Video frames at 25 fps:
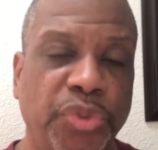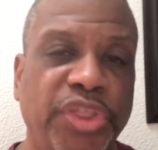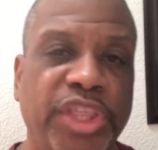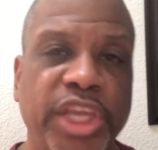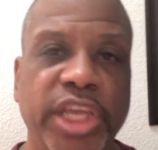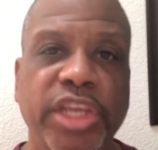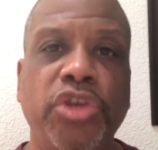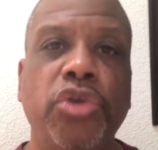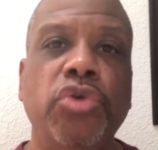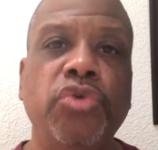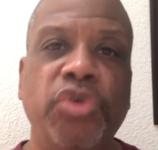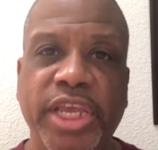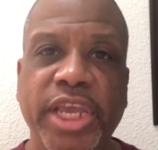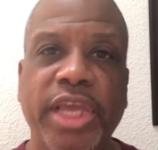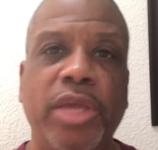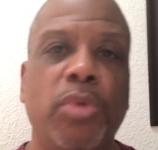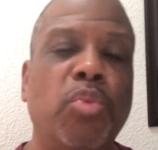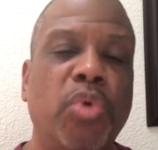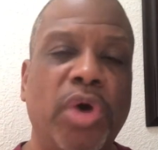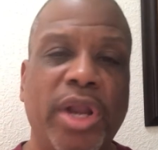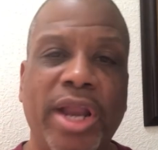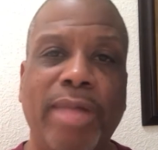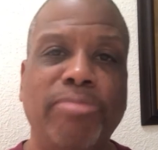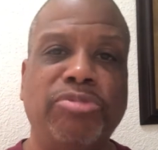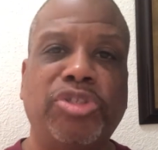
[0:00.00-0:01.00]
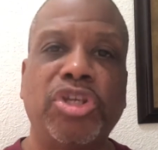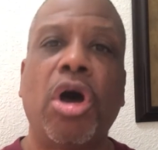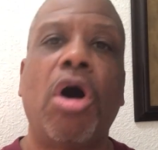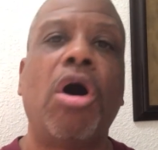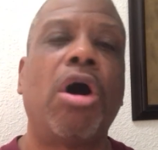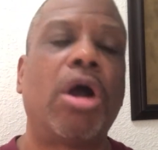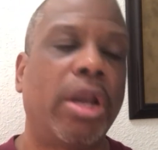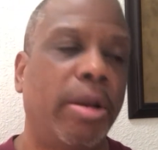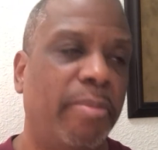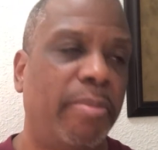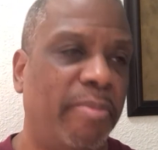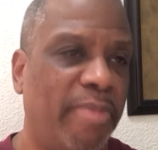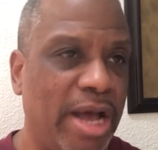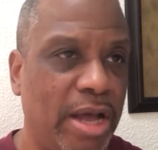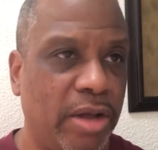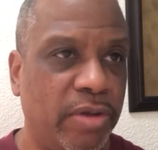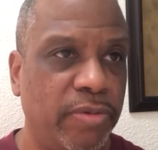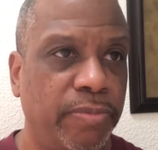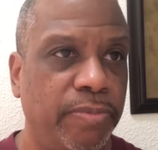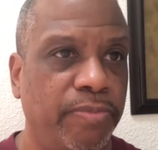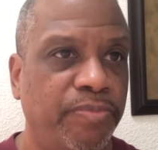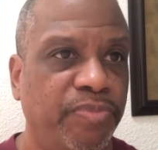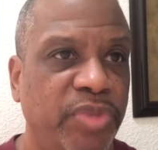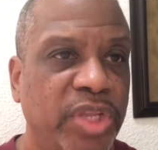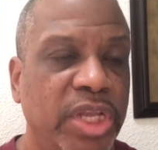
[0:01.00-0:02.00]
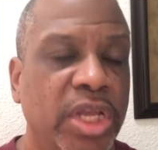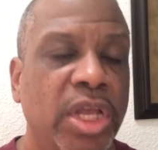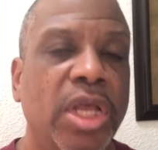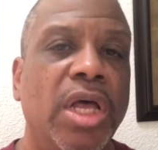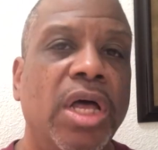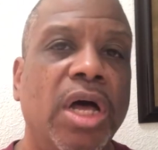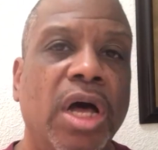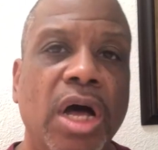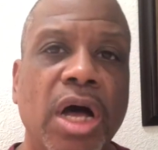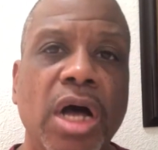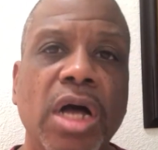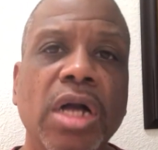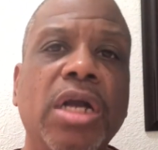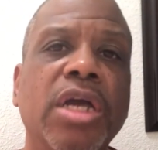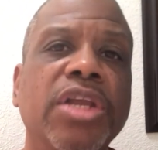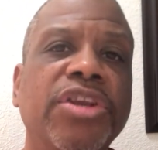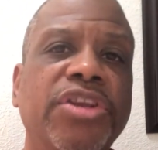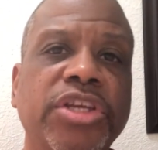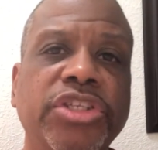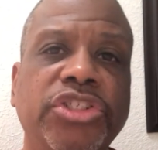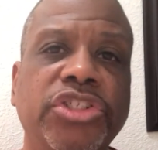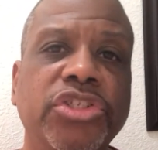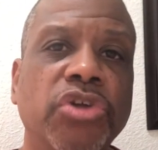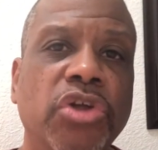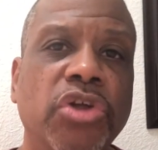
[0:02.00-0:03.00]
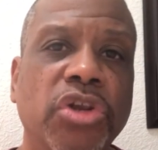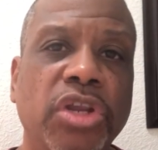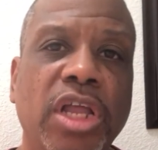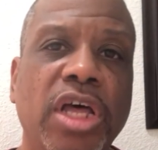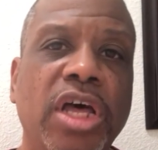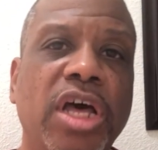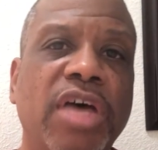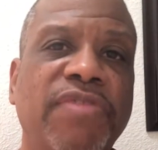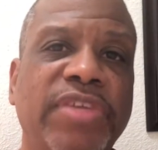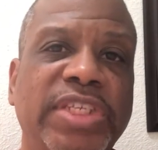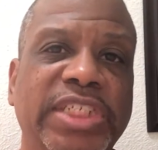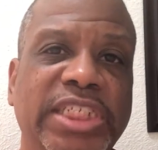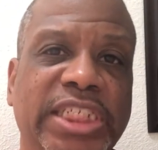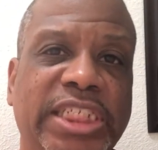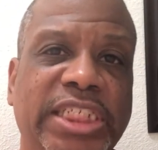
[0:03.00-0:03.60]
then you get what I'm talking about. Unconditional love is